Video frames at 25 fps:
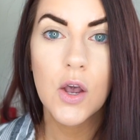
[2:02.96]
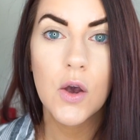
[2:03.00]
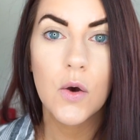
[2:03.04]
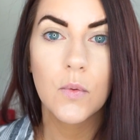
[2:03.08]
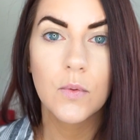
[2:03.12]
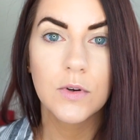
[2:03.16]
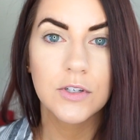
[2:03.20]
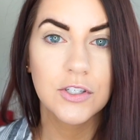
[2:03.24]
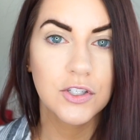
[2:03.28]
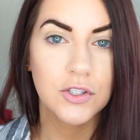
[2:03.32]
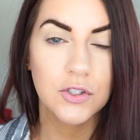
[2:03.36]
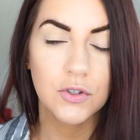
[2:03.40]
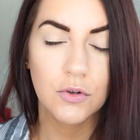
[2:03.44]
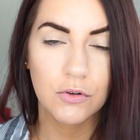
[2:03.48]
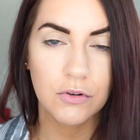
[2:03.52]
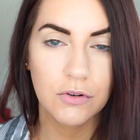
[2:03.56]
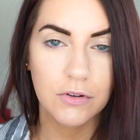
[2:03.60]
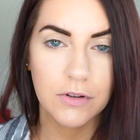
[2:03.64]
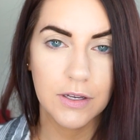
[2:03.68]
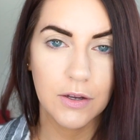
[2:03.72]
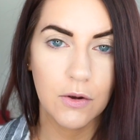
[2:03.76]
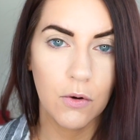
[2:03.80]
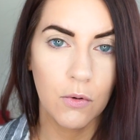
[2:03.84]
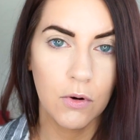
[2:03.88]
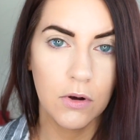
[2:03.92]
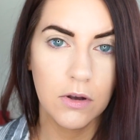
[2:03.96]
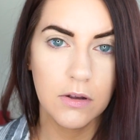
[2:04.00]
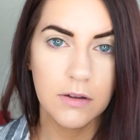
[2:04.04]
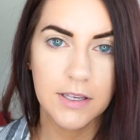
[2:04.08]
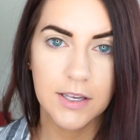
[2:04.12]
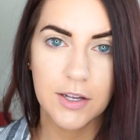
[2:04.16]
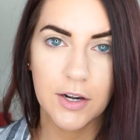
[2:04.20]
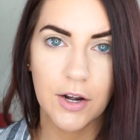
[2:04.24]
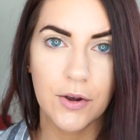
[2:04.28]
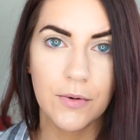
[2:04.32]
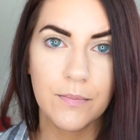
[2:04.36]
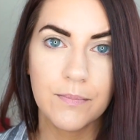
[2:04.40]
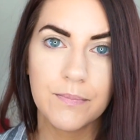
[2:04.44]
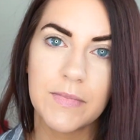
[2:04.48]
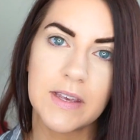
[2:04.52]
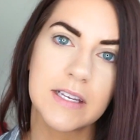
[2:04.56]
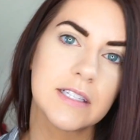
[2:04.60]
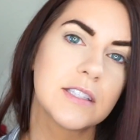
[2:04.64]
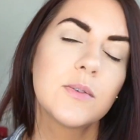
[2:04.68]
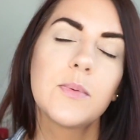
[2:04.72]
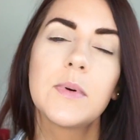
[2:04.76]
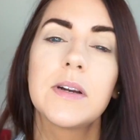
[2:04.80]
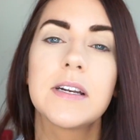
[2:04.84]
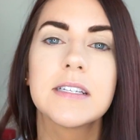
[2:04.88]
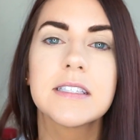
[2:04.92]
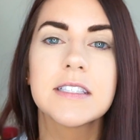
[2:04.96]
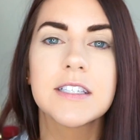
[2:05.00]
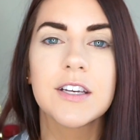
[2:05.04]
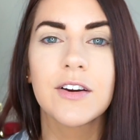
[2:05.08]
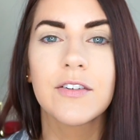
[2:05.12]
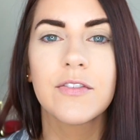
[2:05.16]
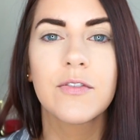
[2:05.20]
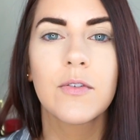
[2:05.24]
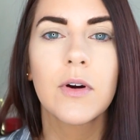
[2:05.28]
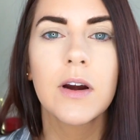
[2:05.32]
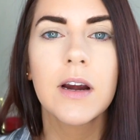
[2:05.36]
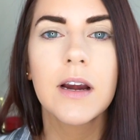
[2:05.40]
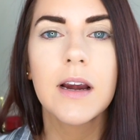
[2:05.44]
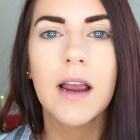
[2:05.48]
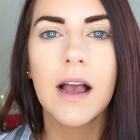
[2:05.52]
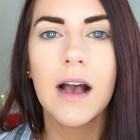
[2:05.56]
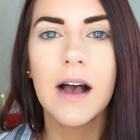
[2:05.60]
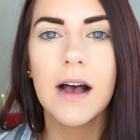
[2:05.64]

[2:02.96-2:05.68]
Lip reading: which is totally cool, you know, that's what it's there for.